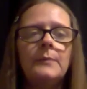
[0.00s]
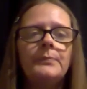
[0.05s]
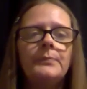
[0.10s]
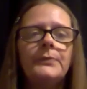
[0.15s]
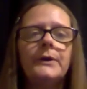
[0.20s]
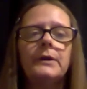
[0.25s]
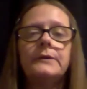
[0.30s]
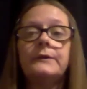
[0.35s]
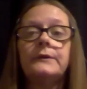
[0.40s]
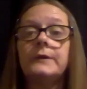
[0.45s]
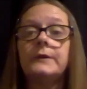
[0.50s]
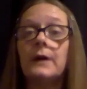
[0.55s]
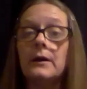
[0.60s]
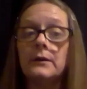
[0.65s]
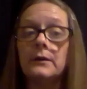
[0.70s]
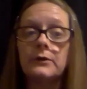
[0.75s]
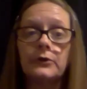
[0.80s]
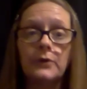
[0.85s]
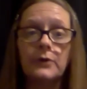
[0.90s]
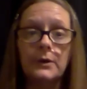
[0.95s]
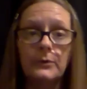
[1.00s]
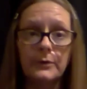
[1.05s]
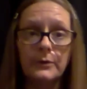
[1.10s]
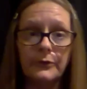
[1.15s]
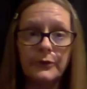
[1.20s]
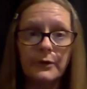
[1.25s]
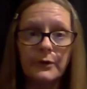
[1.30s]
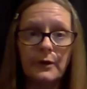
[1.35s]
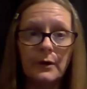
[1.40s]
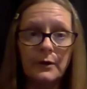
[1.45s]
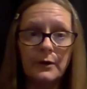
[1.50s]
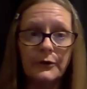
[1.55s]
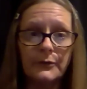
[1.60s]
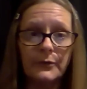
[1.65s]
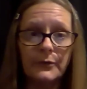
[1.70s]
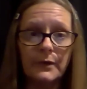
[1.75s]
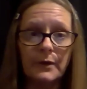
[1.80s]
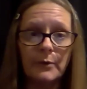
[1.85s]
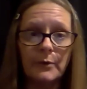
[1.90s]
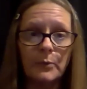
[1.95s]
Their idolatry was the cause
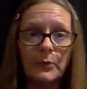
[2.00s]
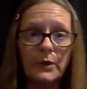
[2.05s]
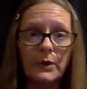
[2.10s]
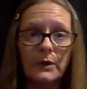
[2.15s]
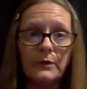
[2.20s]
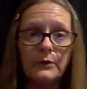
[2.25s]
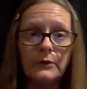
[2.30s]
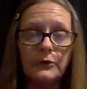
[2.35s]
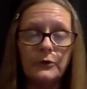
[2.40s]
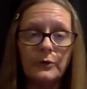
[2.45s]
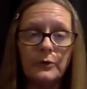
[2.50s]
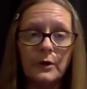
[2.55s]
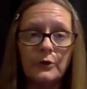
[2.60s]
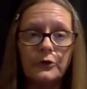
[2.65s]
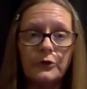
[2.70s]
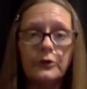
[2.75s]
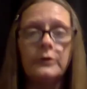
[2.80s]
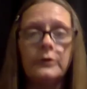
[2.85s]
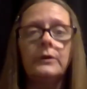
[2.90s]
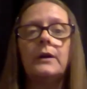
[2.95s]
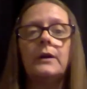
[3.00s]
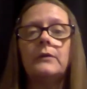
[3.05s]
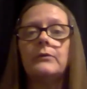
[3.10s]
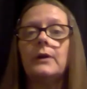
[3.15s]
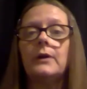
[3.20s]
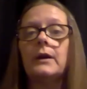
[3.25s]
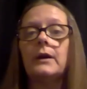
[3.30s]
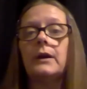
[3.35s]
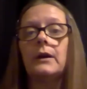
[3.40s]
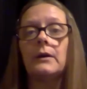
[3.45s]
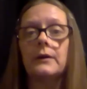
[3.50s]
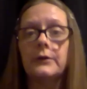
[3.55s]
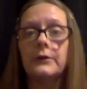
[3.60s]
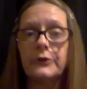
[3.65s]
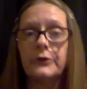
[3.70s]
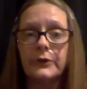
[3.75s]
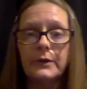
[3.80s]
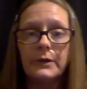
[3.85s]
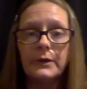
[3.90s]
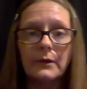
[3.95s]
for their repeated destruction and
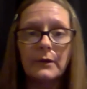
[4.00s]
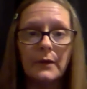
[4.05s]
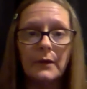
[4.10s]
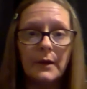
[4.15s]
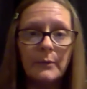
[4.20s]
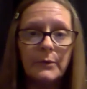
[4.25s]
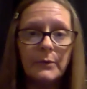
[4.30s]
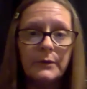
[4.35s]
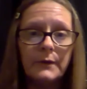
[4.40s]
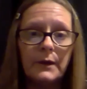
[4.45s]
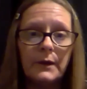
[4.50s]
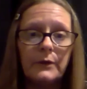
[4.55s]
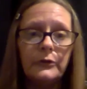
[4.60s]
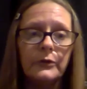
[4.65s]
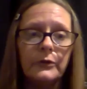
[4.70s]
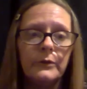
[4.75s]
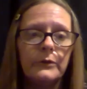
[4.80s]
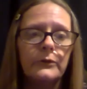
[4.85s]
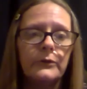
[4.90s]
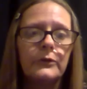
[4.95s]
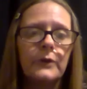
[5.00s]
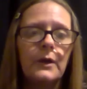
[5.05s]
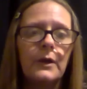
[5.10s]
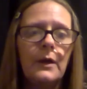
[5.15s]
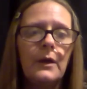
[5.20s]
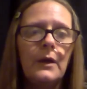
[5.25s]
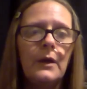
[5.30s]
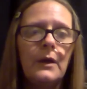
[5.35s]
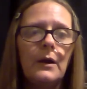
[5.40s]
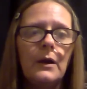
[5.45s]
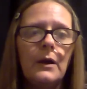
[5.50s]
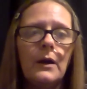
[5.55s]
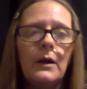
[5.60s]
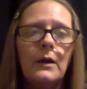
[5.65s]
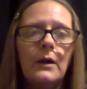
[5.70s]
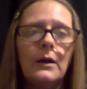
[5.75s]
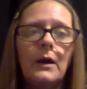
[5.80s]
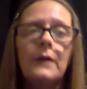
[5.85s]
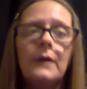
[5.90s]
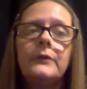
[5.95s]
vicariously their lamentations.
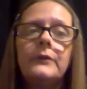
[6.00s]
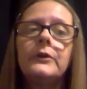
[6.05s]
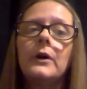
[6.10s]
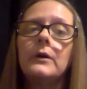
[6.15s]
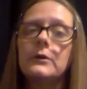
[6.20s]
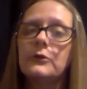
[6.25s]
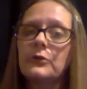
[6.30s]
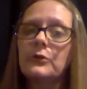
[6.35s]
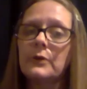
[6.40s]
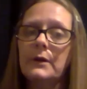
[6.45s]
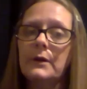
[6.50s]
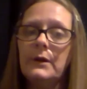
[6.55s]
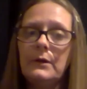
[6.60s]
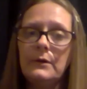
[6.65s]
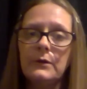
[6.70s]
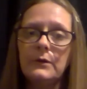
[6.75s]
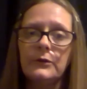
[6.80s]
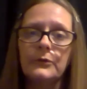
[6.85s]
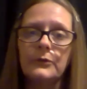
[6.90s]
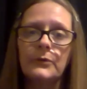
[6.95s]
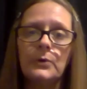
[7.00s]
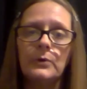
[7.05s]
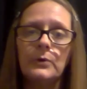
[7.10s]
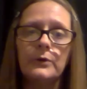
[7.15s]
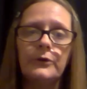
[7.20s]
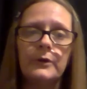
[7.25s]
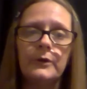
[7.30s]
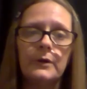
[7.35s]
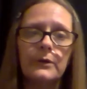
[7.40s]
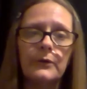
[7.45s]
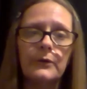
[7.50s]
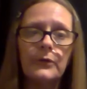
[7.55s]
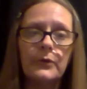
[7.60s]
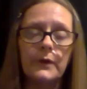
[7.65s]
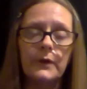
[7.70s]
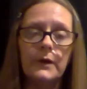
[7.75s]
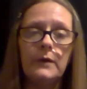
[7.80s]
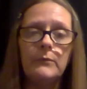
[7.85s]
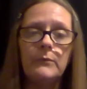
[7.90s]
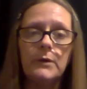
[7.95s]
Uh, idolatry is, of course, another
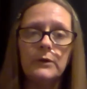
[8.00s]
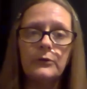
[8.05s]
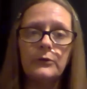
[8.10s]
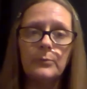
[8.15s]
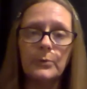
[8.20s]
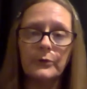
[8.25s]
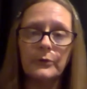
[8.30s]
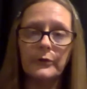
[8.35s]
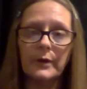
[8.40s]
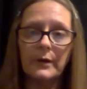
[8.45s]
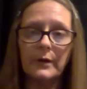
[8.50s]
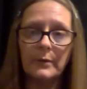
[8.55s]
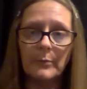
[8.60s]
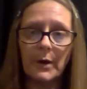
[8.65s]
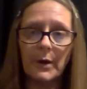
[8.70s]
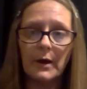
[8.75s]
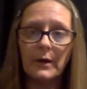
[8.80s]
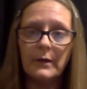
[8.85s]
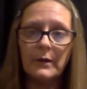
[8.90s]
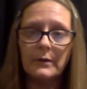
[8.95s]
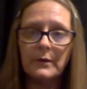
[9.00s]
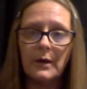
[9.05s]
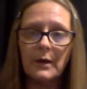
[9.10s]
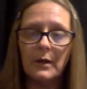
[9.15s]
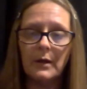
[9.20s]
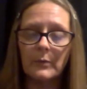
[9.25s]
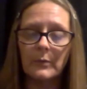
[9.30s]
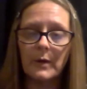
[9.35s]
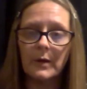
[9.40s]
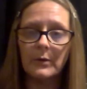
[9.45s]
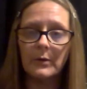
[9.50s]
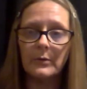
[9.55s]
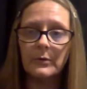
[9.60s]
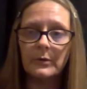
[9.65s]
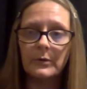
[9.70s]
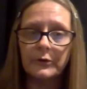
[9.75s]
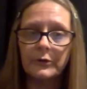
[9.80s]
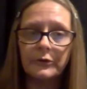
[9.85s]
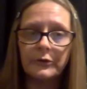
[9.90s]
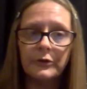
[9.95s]
theme as presented by Colorado
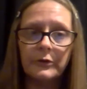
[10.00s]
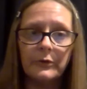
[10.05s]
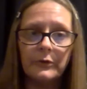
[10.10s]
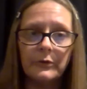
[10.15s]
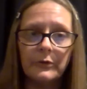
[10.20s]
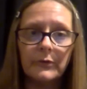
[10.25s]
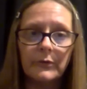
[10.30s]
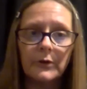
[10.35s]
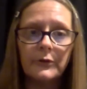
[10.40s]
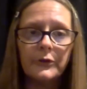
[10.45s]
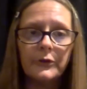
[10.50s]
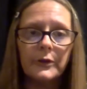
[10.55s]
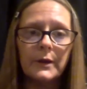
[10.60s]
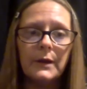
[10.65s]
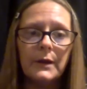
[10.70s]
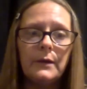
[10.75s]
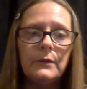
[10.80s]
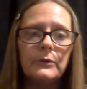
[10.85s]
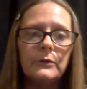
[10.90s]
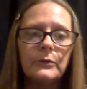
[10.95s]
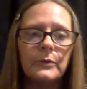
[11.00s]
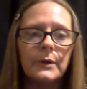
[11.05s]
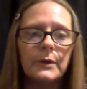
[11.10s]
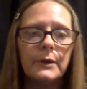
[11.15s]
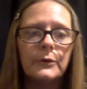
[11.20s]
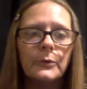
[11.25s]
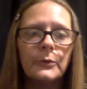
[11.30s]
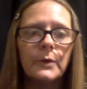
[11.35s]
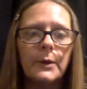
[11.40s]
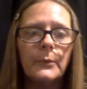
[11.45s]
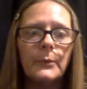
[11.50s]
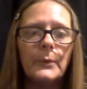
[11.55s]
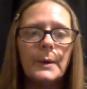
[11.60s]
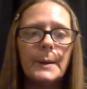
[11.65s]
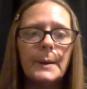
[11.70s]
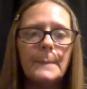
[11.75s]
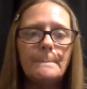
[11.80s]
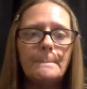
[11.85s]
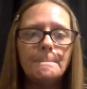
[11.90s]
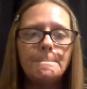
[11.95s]
Christian University
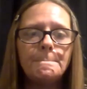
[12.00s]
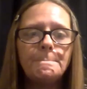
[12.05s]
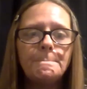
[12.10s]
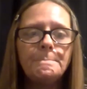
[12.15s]
2021.